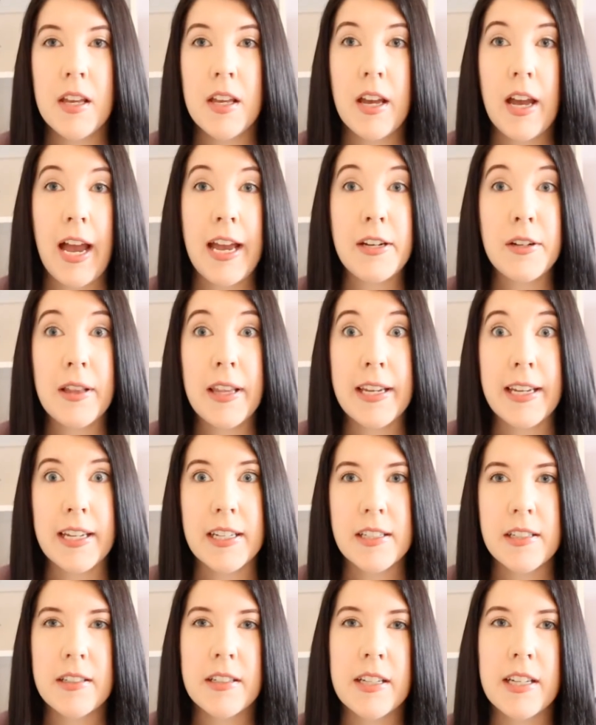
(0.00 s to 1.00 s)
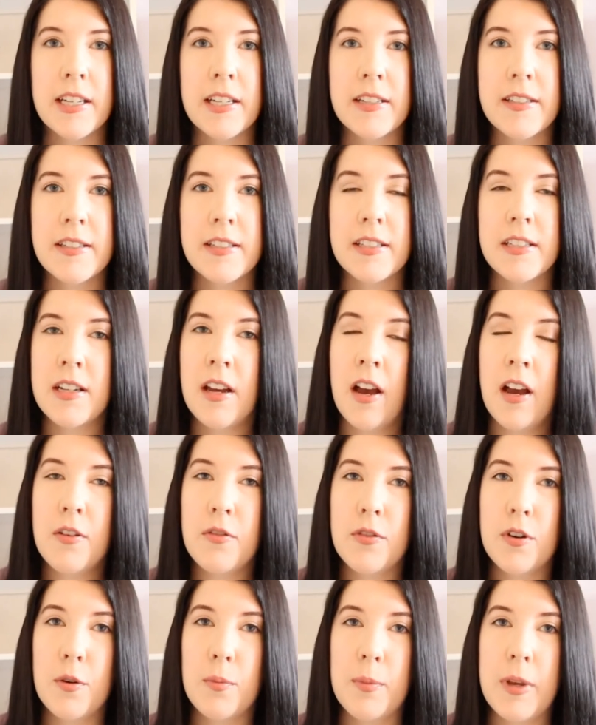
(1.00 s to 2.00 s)
I don't like it. It's not
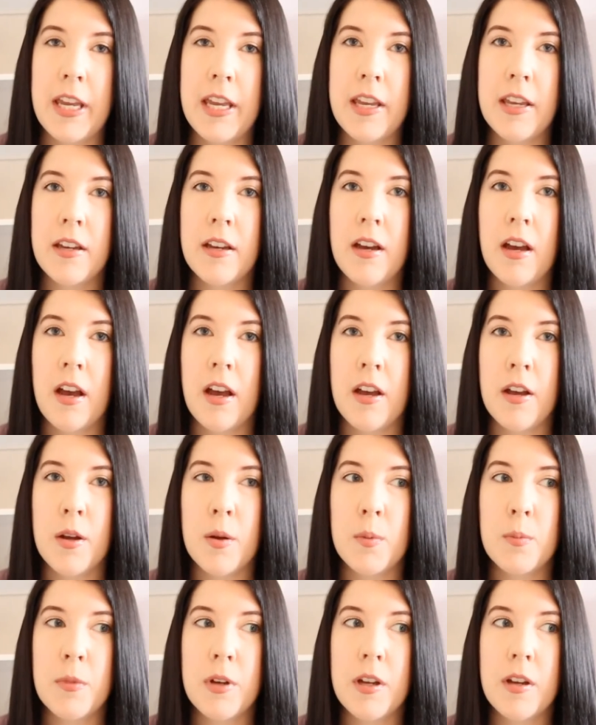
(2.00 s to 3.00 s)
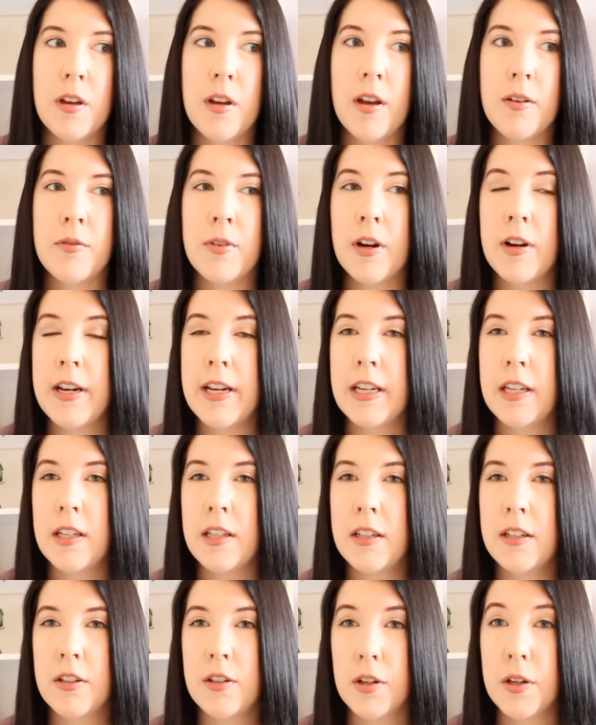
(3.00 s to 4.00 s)
for me. Very
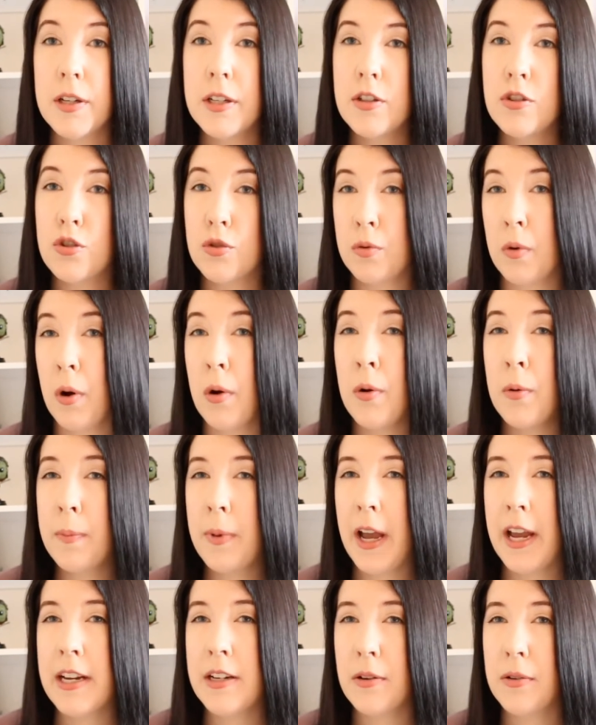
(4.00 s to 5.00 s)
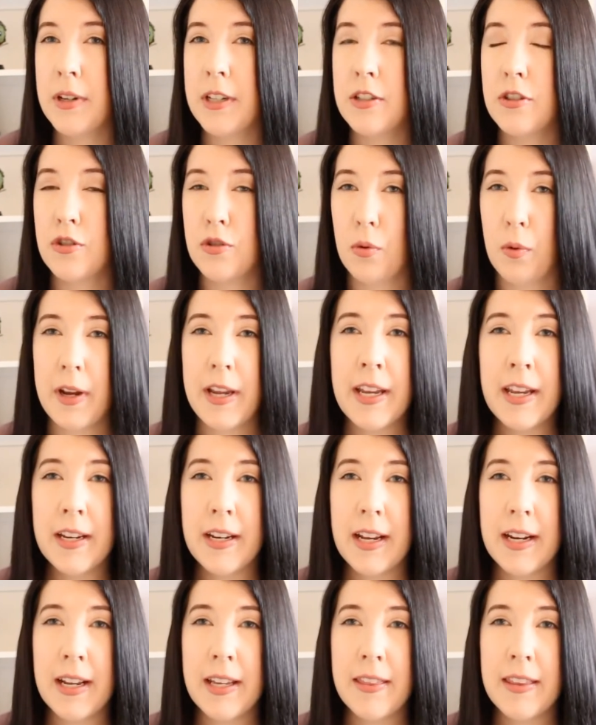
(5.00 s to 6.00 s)
good trope. I don't enjoy it,
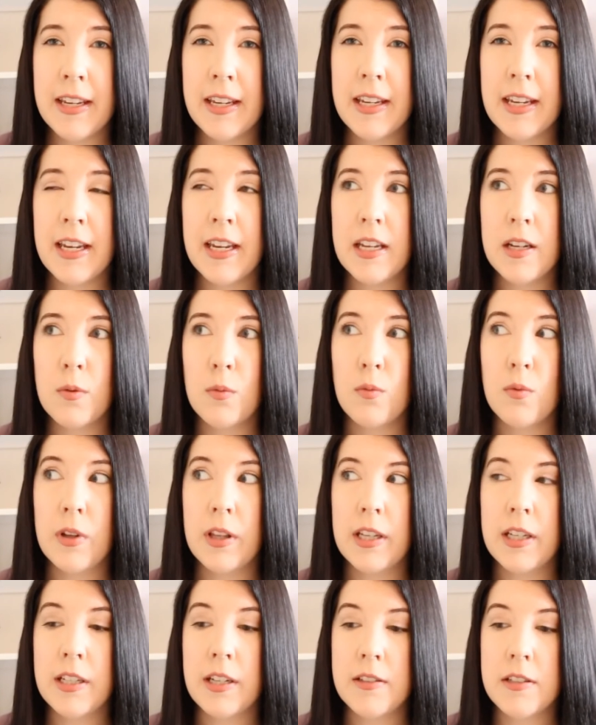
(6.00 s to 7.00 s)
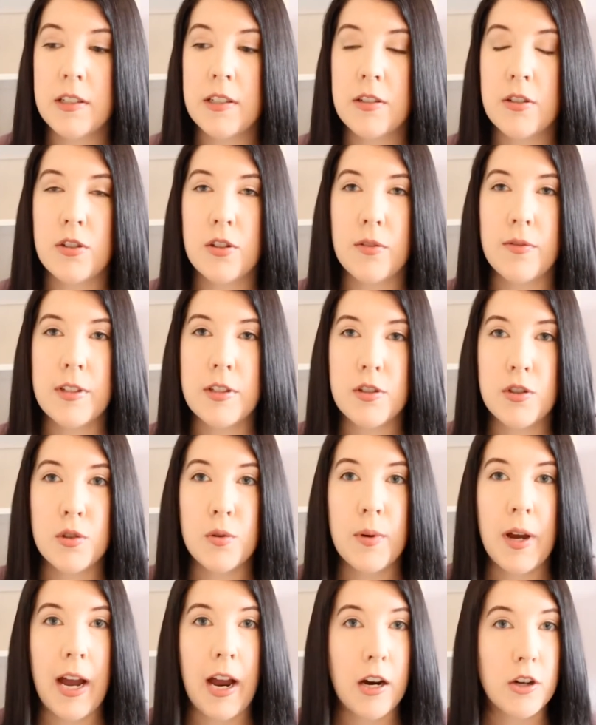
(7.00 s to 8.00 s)
and I think it really does a disservice
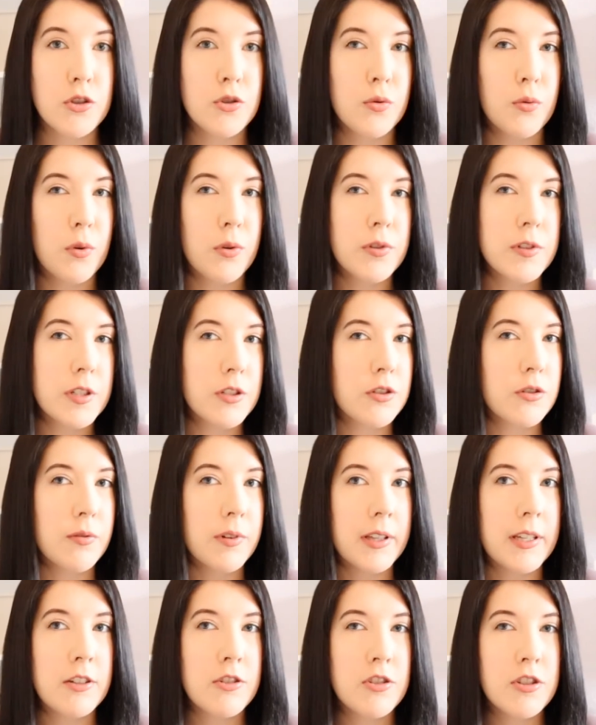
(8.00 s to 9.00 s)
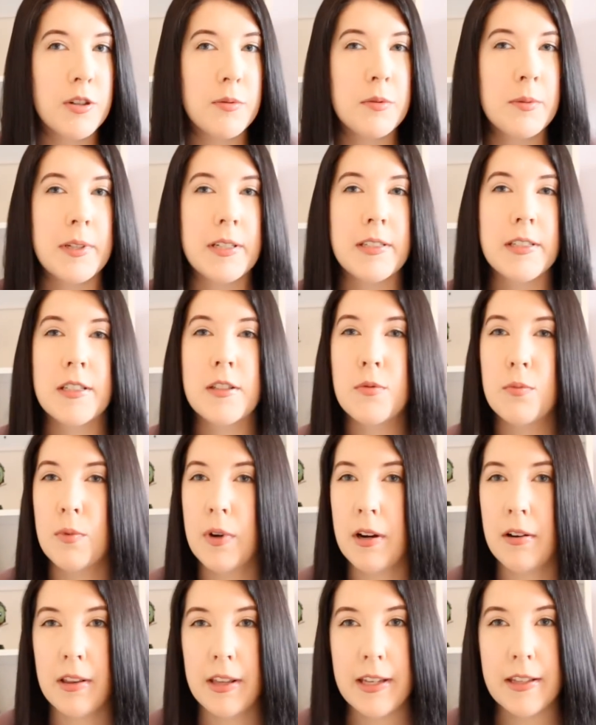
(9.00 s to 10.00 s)
to actual sister relationships because it's
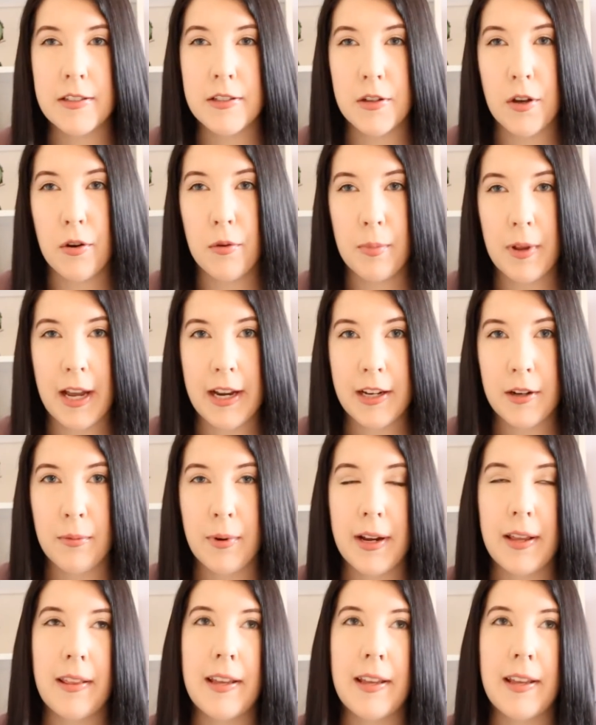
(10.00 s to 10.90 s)
rarely so black and white.